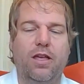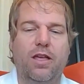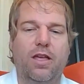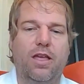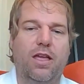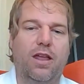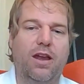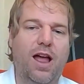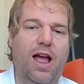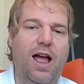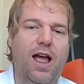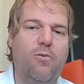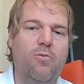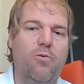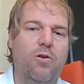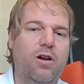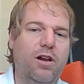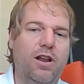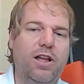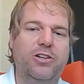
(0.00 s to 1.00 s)
And I
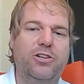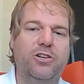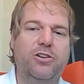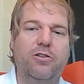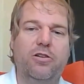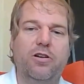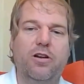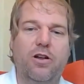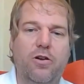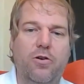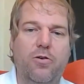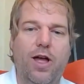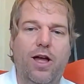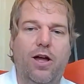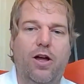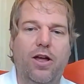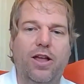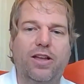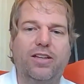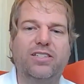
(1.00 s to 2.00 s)
want to let you know
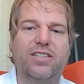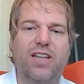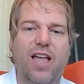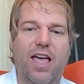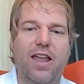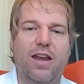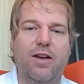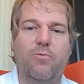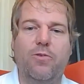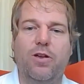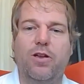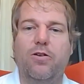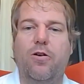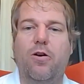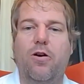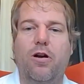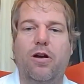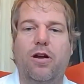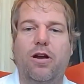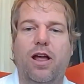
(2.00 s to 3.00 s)
how excited we
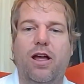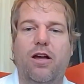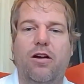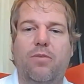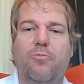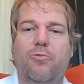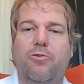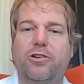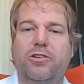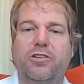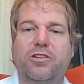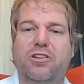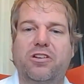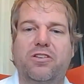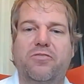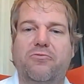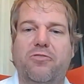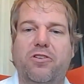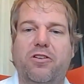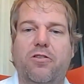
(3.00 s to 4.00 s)
are and how
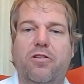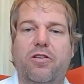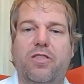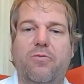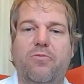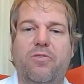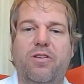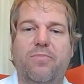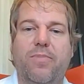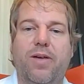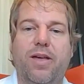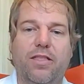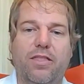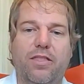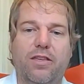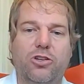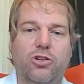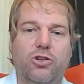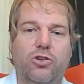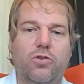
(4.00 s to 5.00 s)
appreciative we are that we made
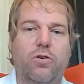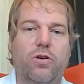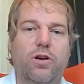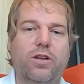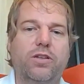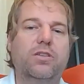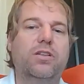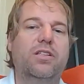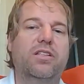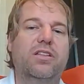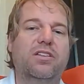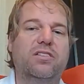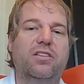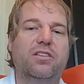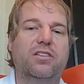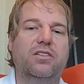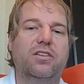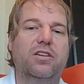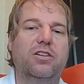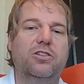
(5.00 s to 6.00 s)
this choice and this
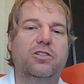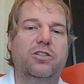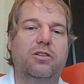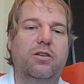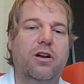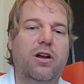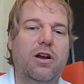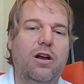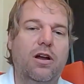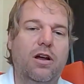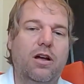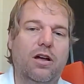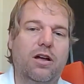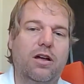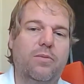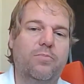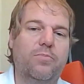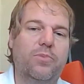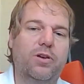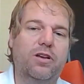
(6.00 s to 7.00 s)
decision
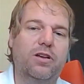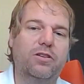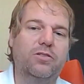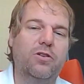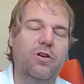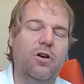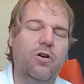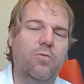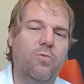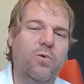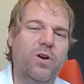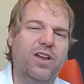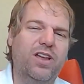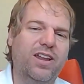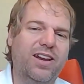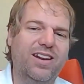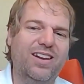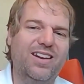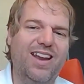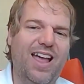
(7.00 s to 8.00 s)
um, because we
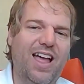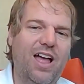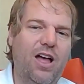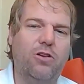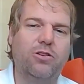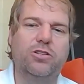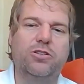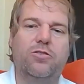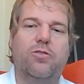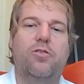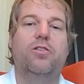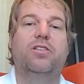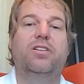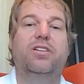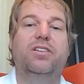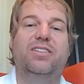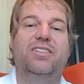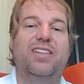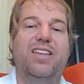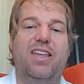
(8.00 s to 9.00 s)
can now start to
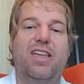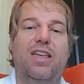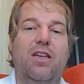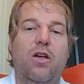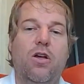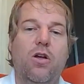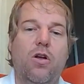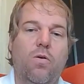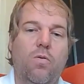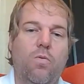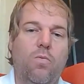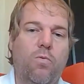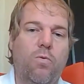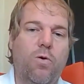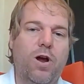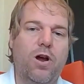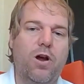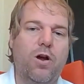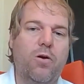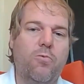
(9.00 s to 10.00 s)
see
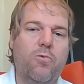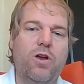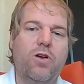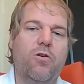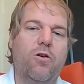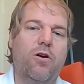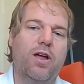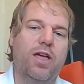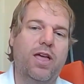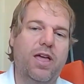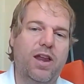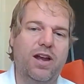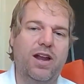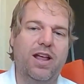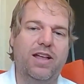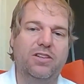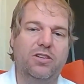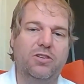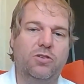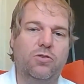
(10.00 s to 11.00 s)
where we are headed
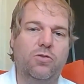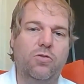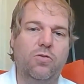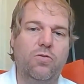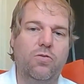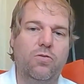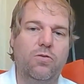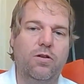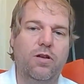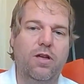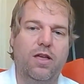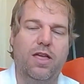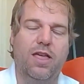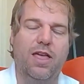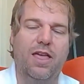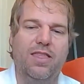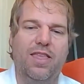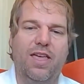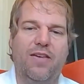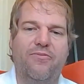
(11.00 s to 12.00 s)
as a school
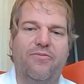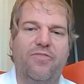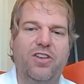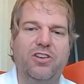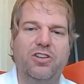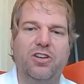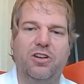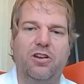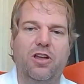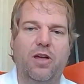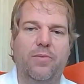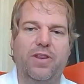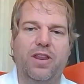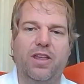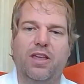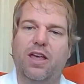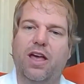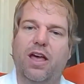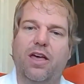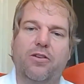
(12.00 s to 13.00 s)
and that vision coming
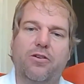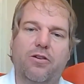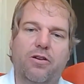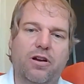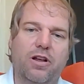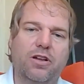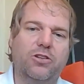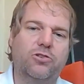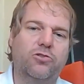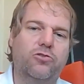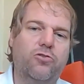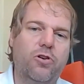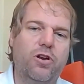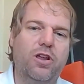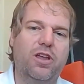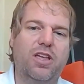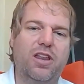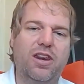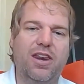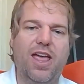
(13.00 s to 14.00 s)
together and us
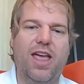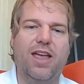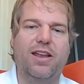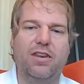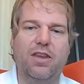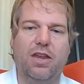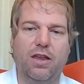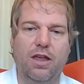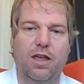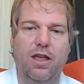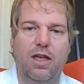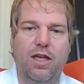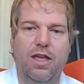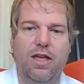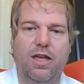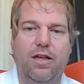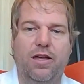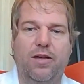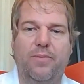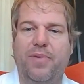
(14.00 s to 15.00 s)
truly connecting
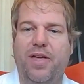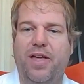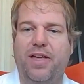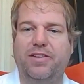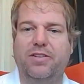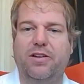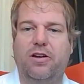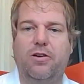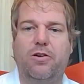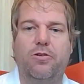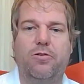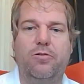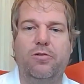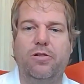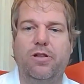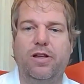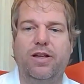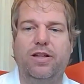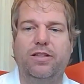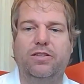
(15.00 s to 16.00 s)
um, as a whole.
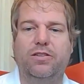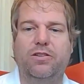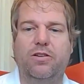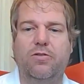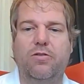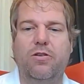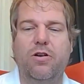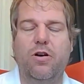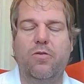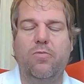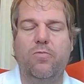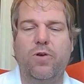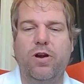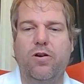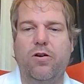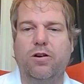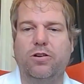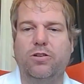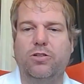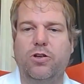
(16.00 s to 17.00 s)
And so we
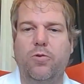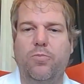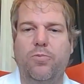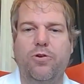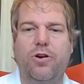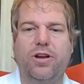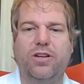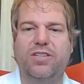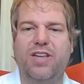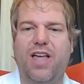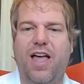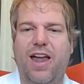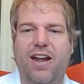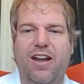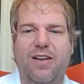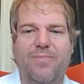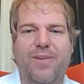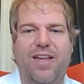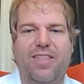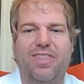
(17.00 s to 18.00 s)
are super
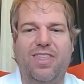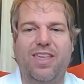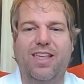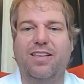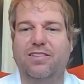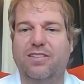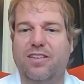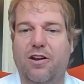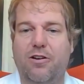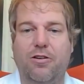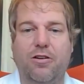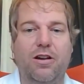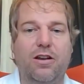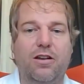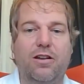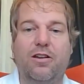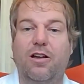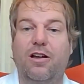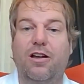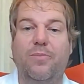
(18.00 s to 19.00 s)
excited about things that are going
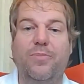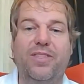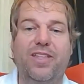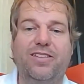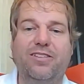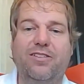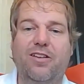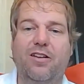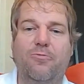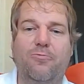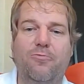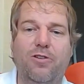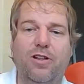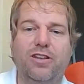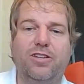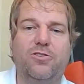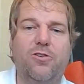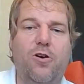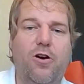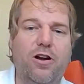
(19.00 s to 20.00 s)
to come. And that's going to really
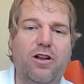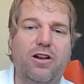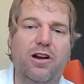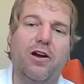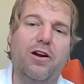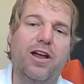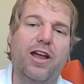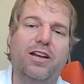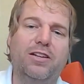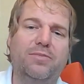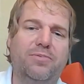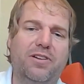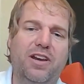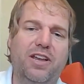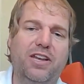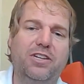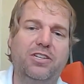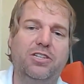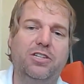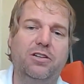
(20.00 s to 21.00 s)
start in our
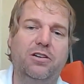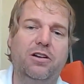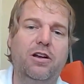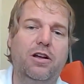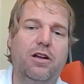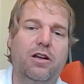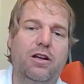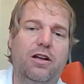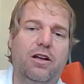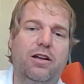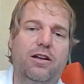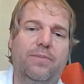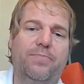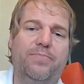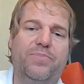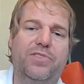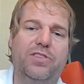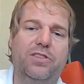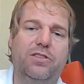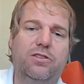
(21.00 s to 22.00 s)
explanation
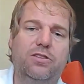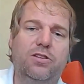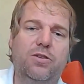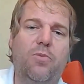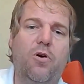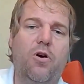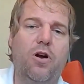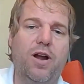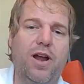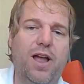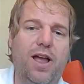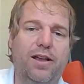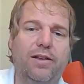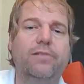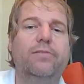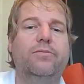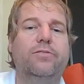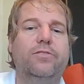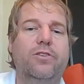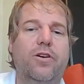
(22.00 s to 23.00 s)
um, tomorrow night.
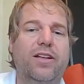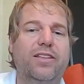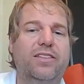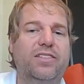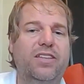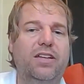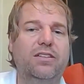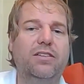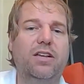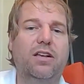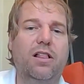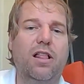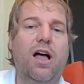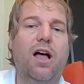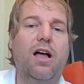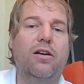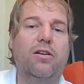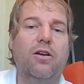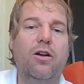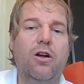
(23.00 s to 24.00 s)
So at six
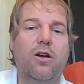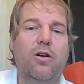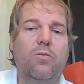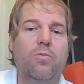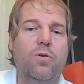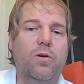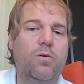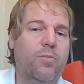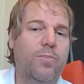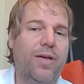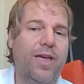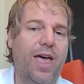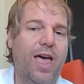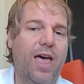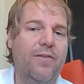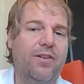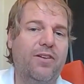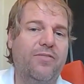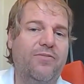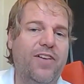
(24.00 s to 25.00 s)
o'clock, we will be
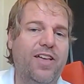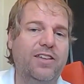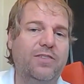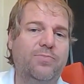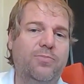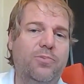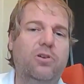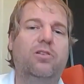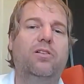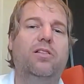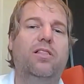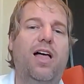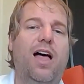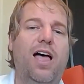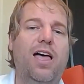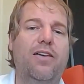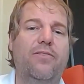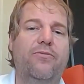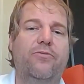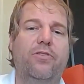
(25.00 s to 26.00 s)
having a Facebook
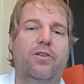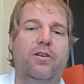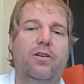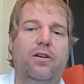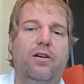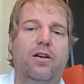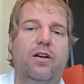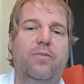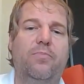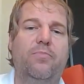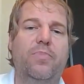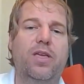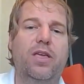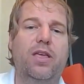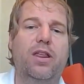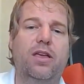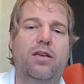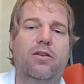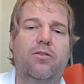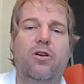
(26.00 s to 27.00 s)
Live uh,
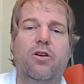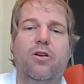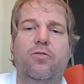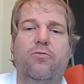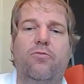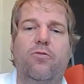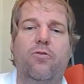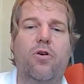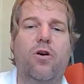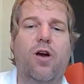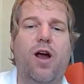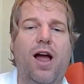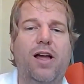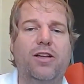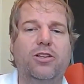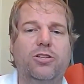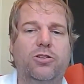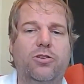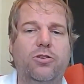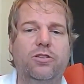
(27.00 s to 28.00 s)
meeting for
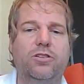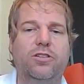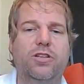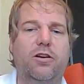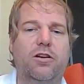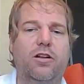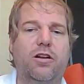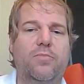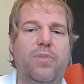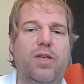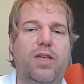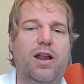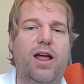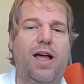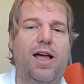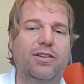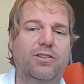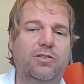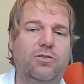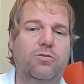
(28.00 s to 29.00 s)
students that are going to be in
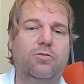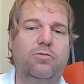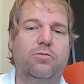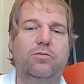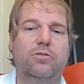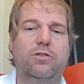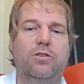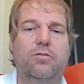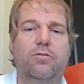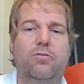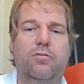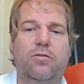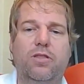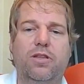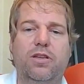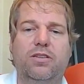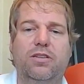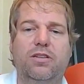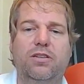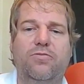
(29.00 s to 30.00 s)
high school. So
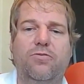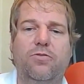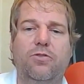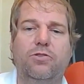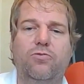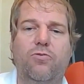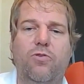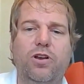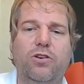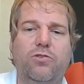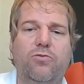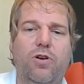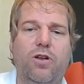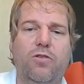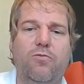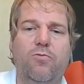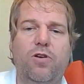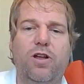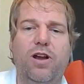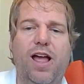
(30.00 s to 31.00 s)
this is for
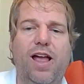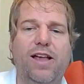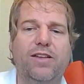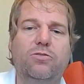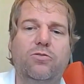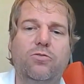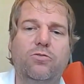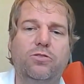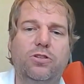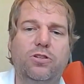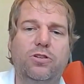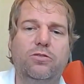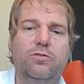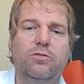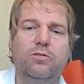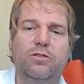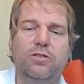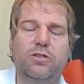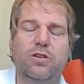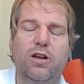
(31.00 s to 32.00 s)
2021 high school
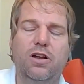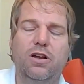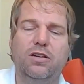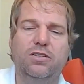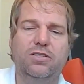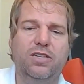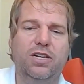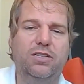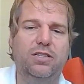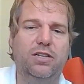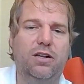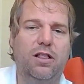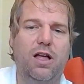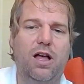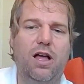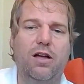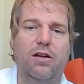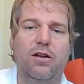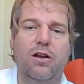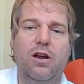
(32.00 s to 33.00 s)
students, six
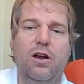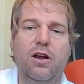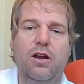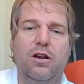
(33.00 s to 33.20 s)
o'clock.